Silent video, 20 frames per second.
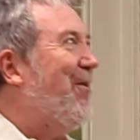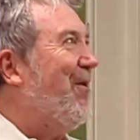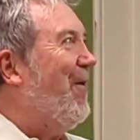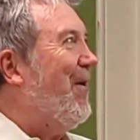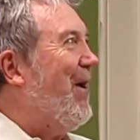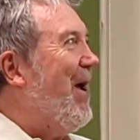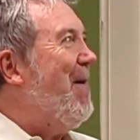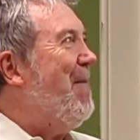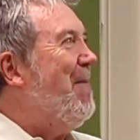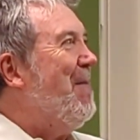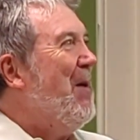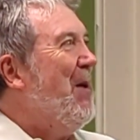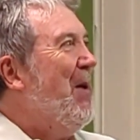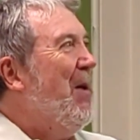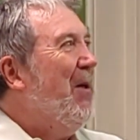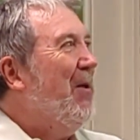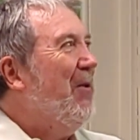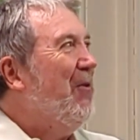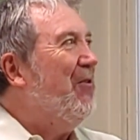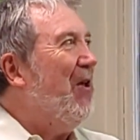okay?
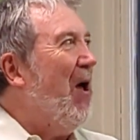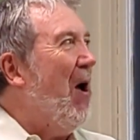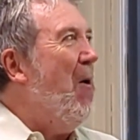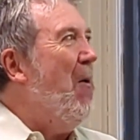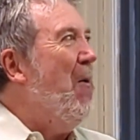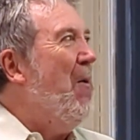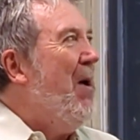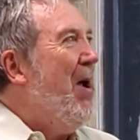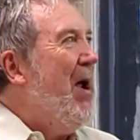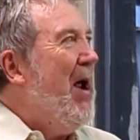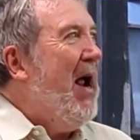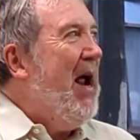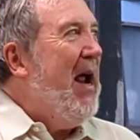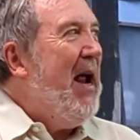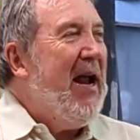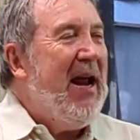So,